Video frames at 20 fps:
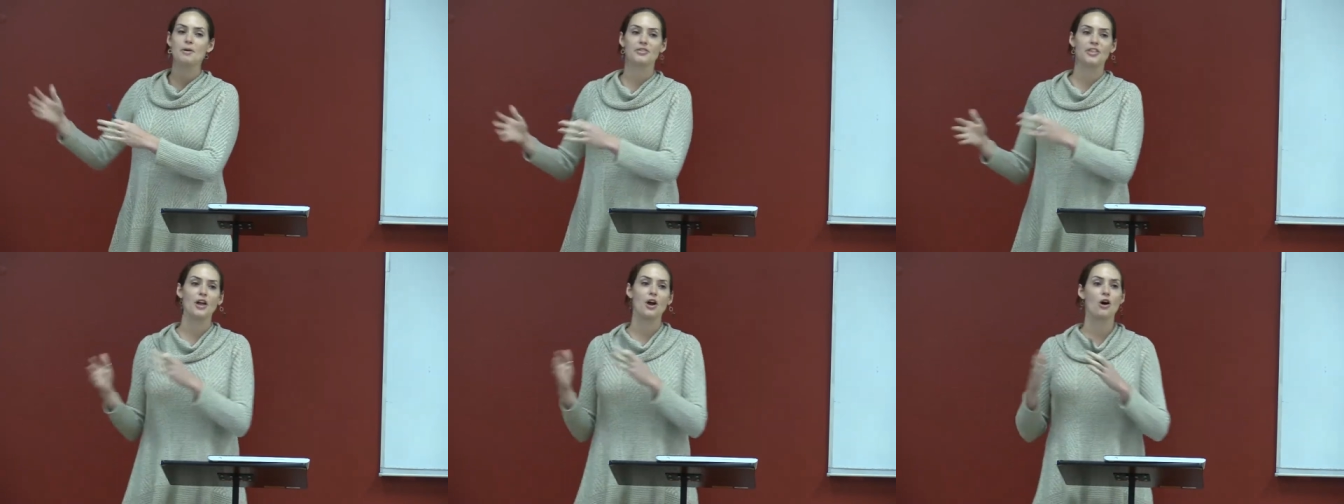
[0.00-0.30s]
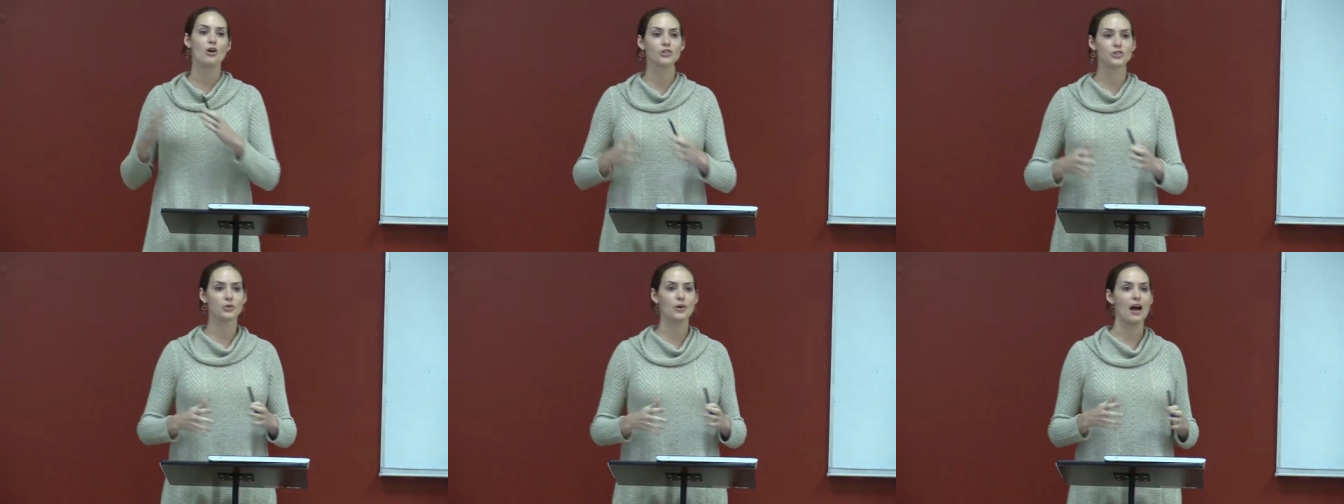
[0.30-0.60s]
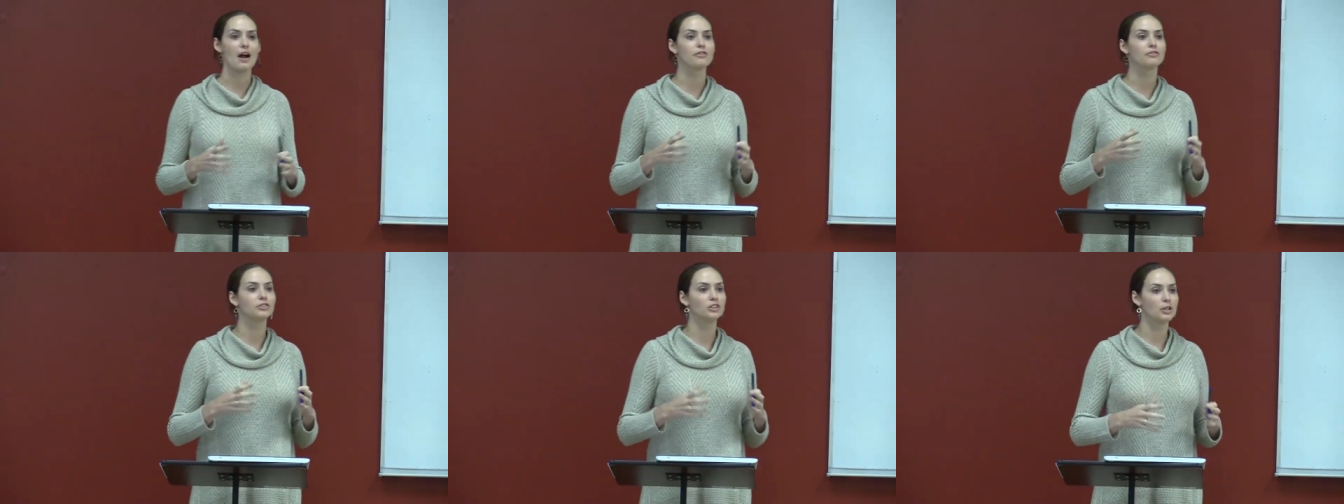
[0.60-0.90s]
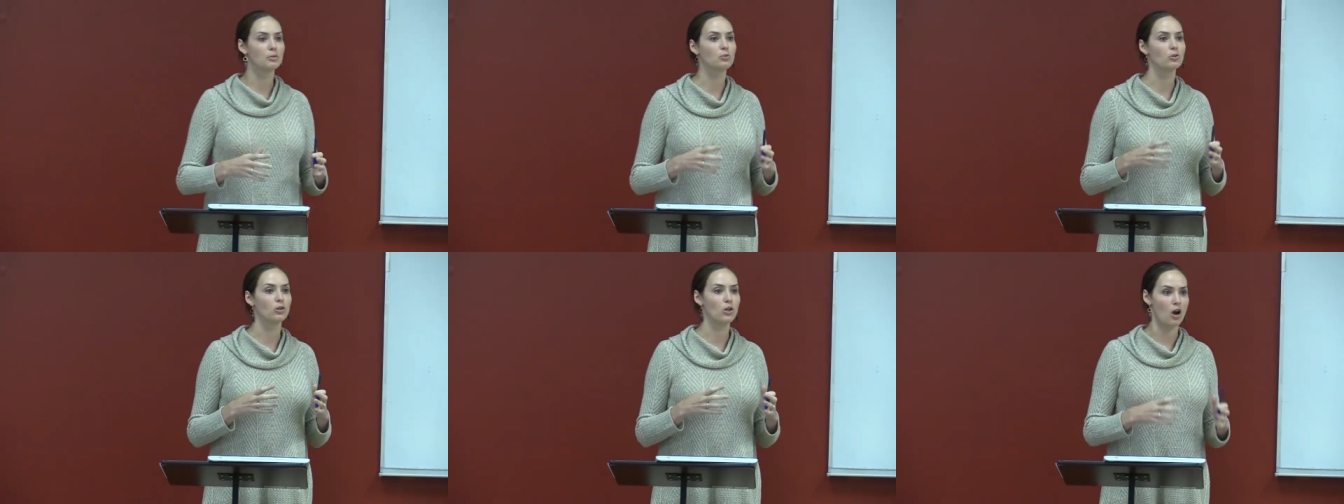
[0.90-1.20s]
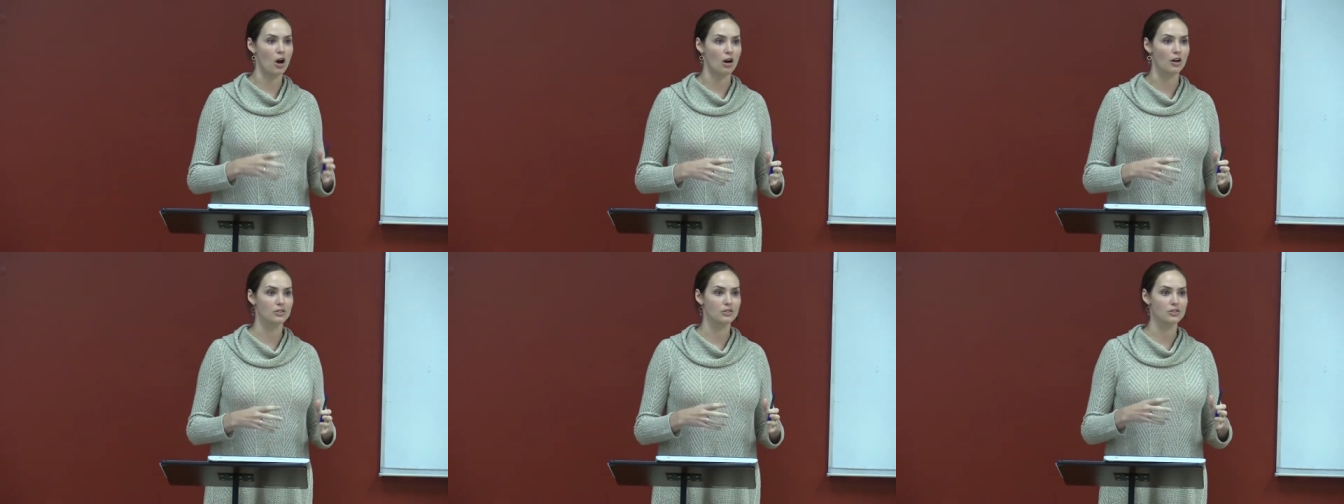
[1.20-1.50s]
but they also have liberal
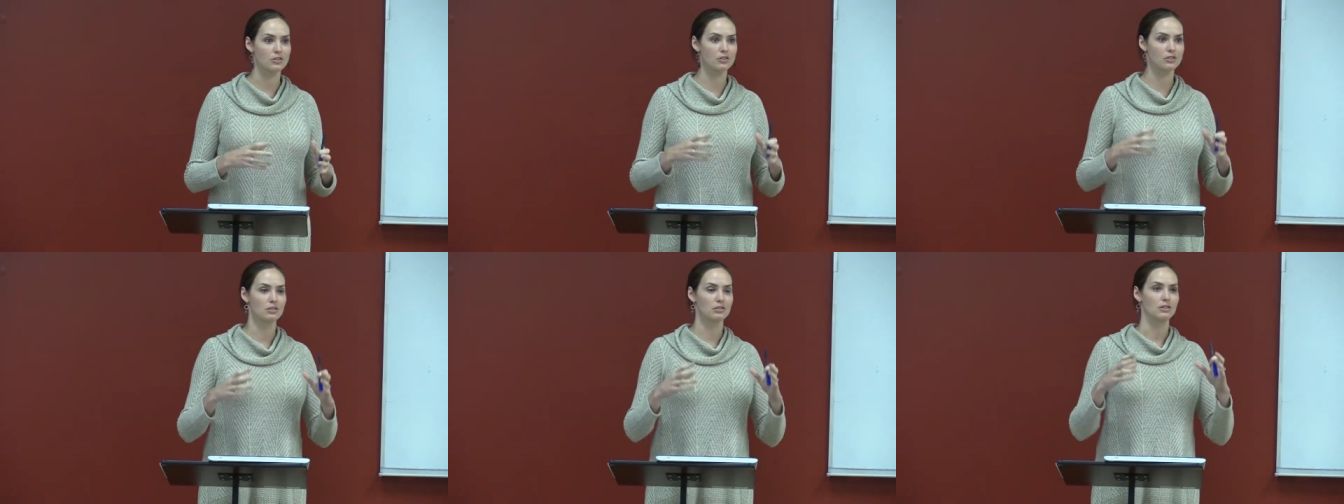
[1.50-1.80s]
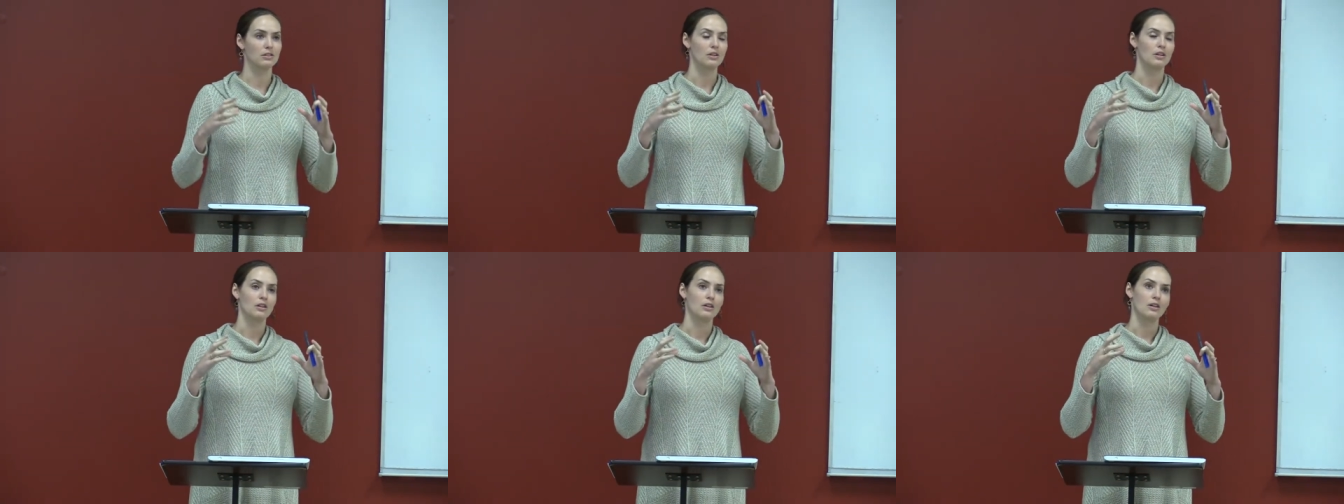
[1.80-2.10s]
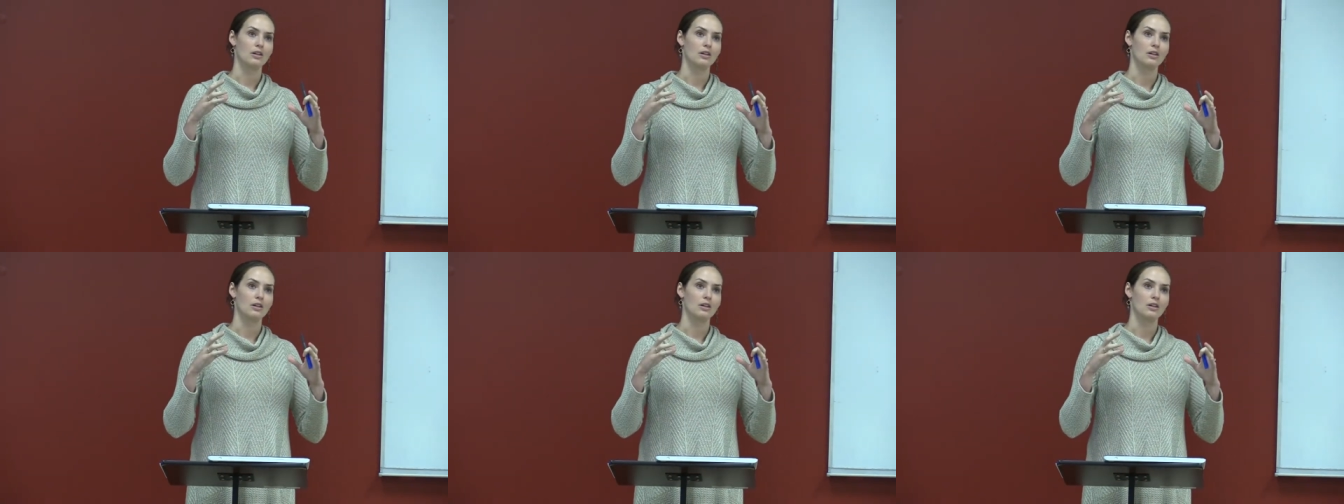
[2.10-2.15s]
arts.